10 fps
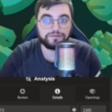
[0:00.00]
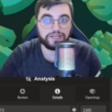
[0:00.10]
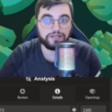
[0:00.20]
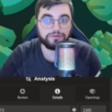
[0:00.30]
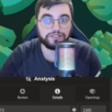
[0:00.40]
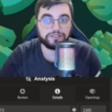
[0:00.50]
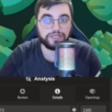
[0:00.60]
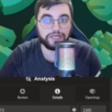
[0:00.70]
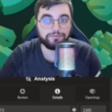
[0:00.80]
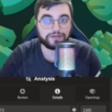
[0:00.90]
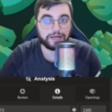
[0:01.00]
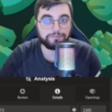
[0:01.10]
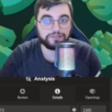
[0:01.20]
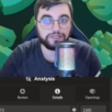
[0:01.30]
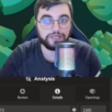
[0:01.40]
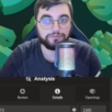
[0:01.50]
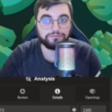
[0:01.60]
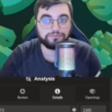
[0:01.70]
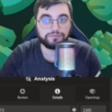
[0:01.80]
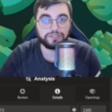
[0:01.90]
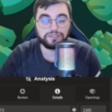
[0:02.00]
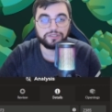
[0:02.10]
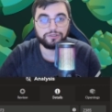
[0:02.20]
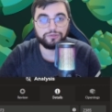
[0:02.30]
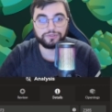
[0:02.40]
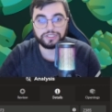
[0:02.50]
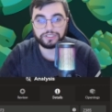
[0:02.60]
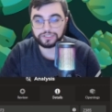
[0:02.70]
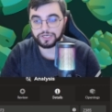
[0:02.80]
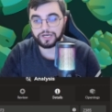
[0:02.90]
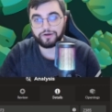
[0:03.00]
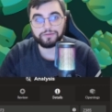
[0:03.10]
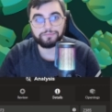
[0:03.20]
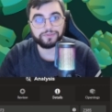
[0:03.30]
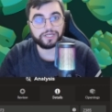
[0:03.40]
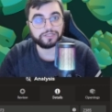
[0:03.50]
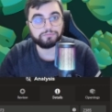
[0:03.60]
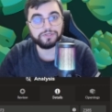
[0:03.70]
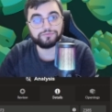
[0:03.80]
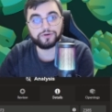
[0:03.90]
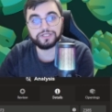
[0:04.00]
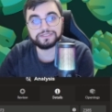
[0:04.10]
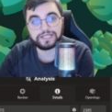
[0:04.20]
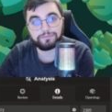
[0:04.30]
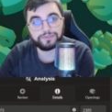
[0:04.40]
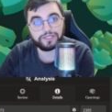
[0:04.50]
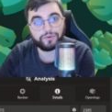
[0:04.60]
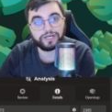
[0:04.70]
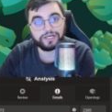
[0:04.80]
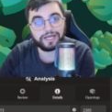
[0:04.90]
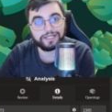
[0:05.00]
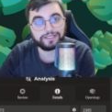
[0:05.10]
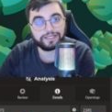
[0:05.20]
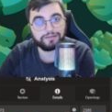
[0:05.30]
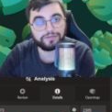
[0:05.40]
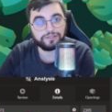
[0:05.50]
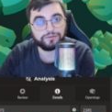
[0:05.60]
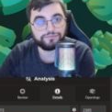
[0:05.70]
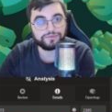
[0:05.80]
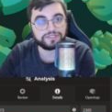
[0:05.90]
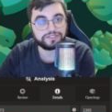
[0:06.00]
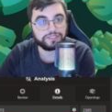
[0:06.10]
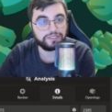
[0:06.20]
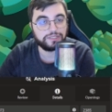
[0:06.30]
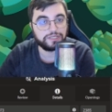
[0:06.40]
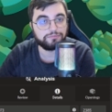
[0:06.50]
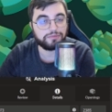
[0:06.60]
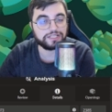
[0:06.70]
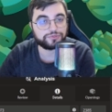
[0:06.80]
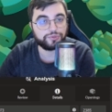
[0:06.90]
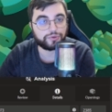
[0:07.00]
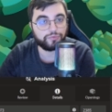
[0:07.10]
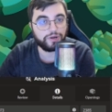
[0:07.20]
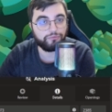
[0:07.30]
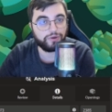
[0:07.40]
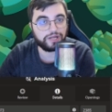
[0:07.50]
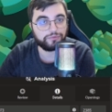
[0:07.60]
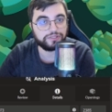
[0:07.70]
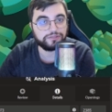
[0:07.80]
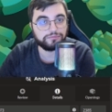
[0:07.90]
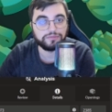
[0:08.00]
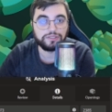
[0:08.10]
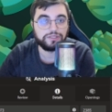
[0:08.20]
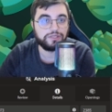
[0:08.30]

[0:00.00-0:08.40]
10 minute game, rapid game, looking how I played. Before this I played one another game and if we see my score 1-1 with him.